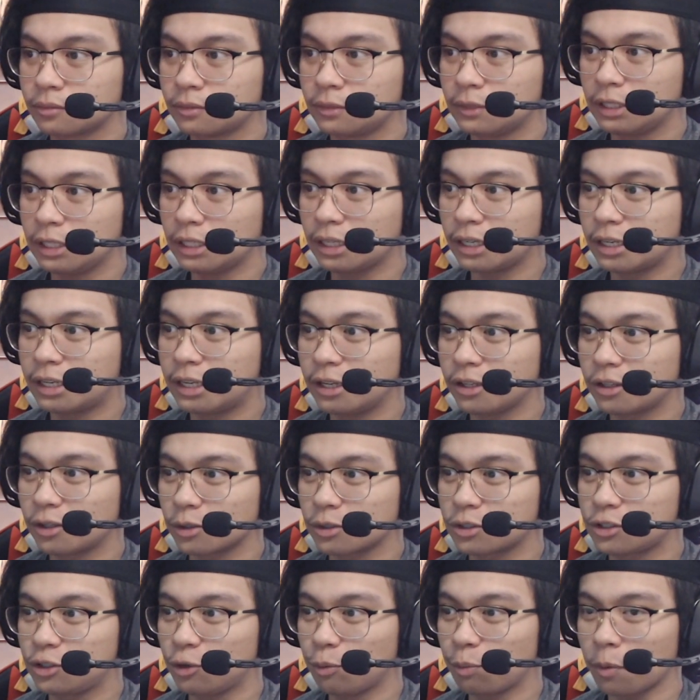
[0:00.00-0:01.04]
Look at Kirito,
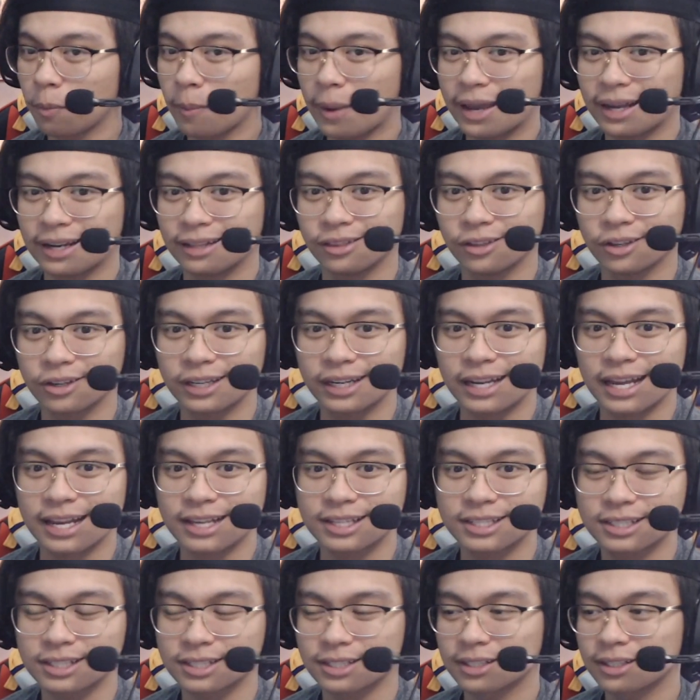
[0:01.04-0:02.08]
Superman looking
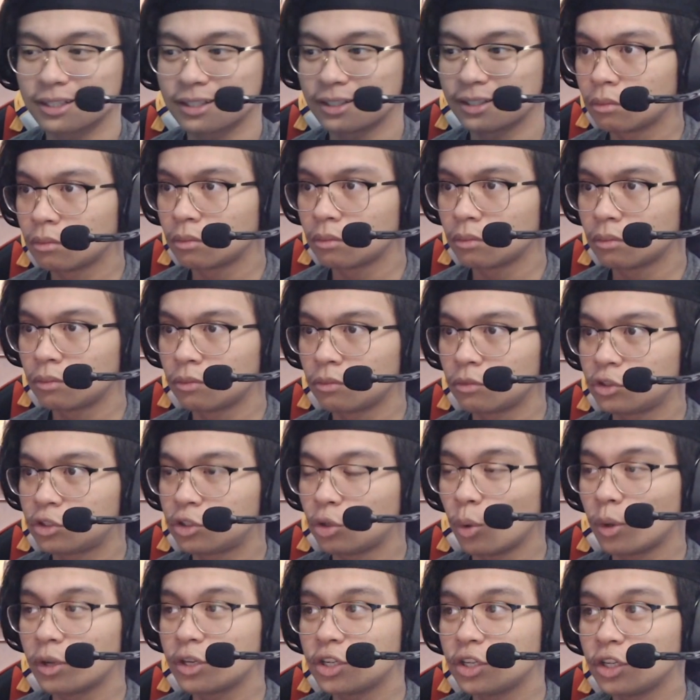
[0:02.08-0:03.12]
ass.
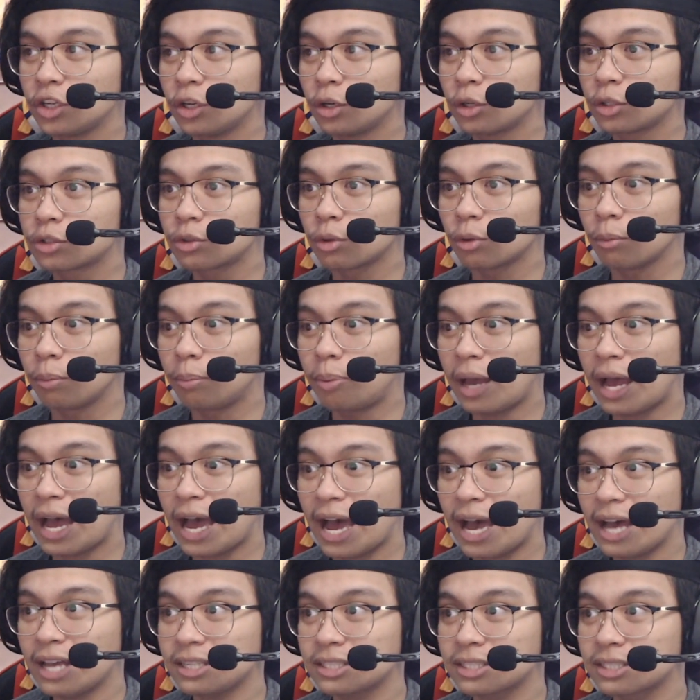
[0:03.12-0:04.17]
200 years will
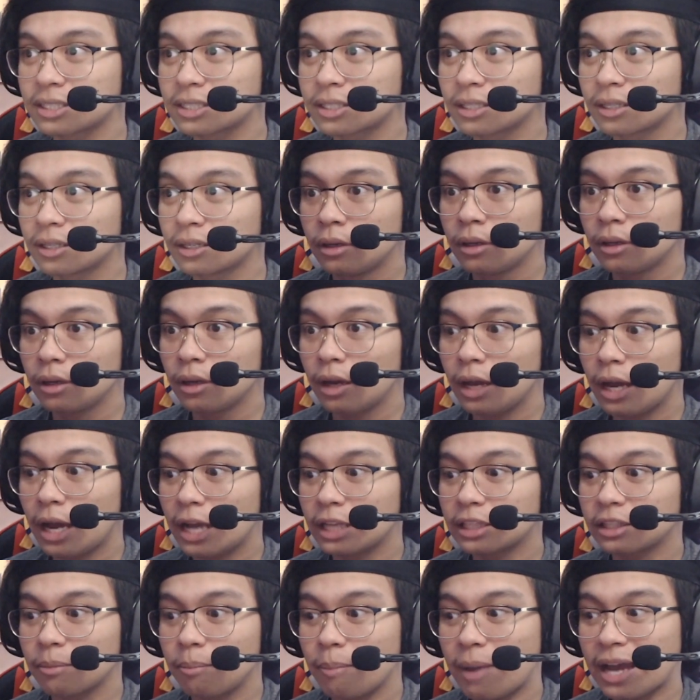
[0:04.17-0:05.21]
pass?
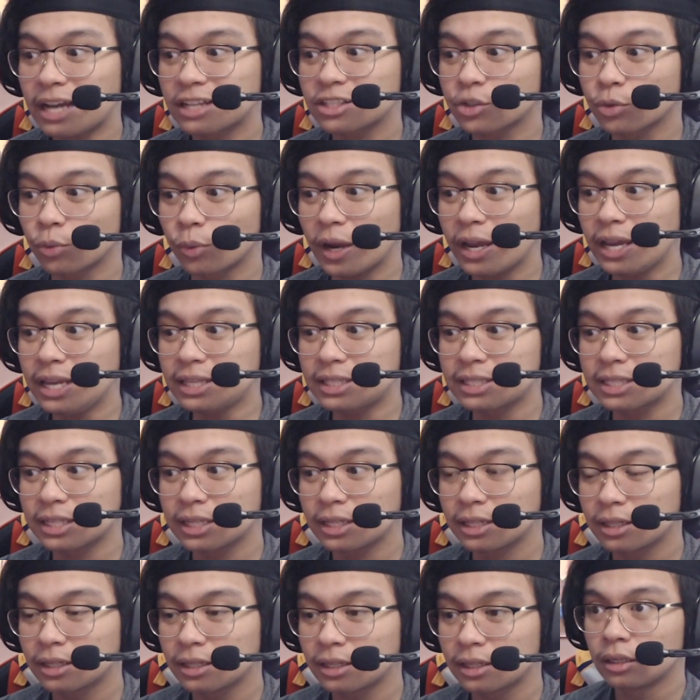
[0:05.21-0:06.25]
At the max rate?
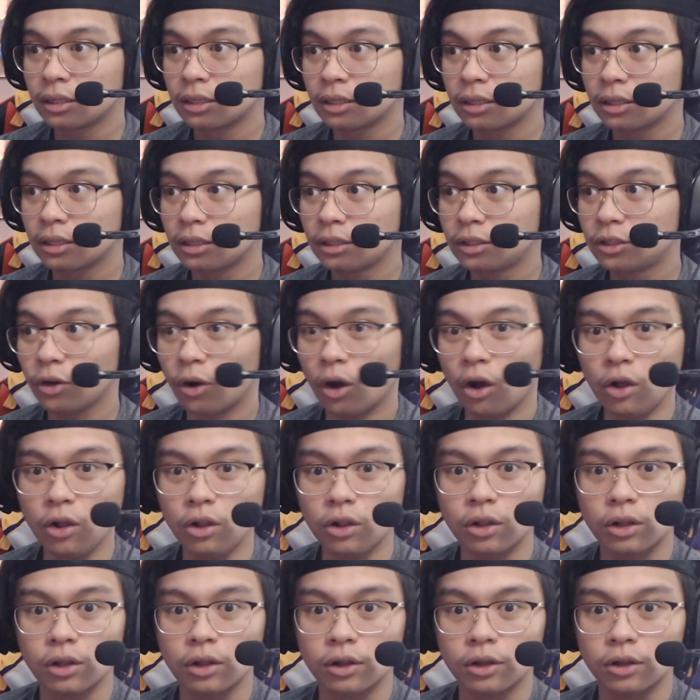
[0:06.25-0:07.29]
They're
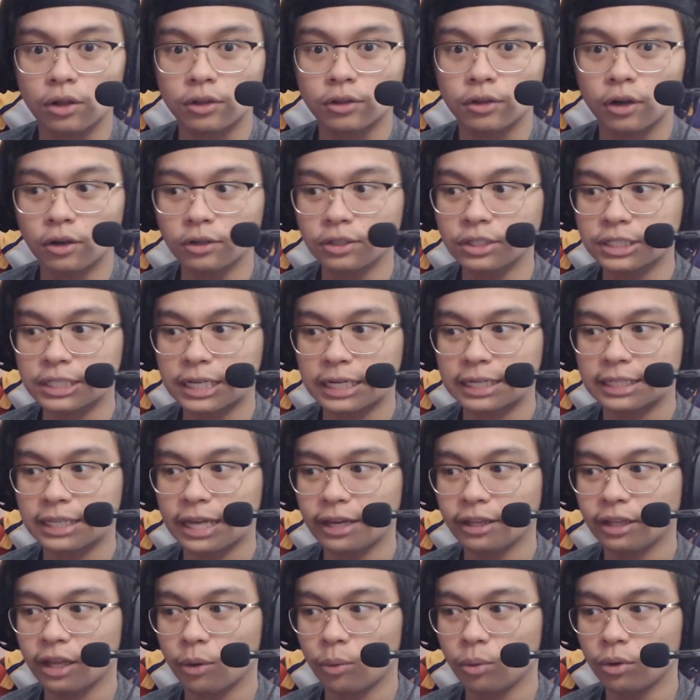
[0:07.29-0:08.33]
all just going to
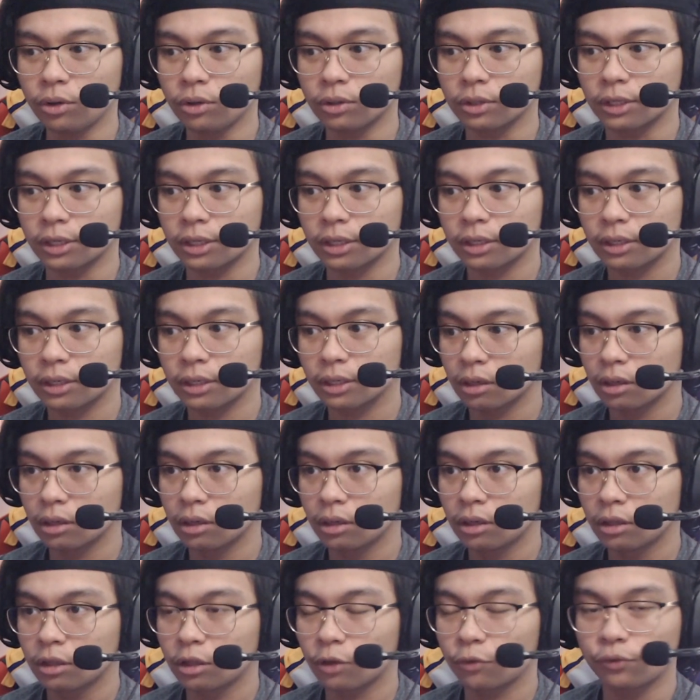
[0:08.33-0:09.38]
die in that world.
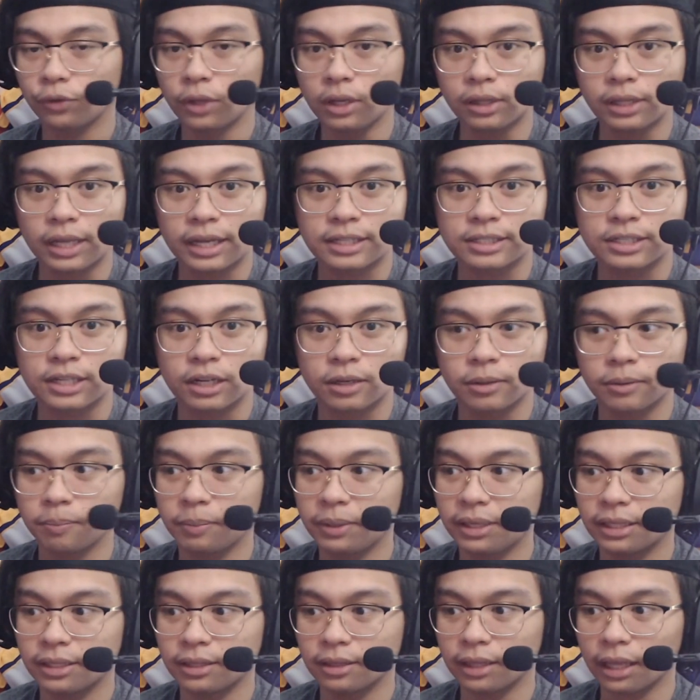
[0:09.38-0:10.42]
The floodlight is going to
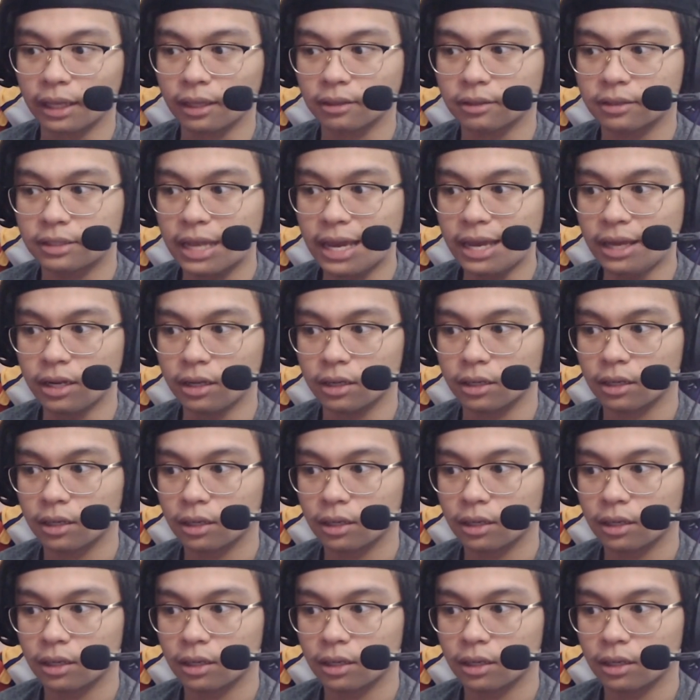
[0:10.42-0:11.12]
be like dead.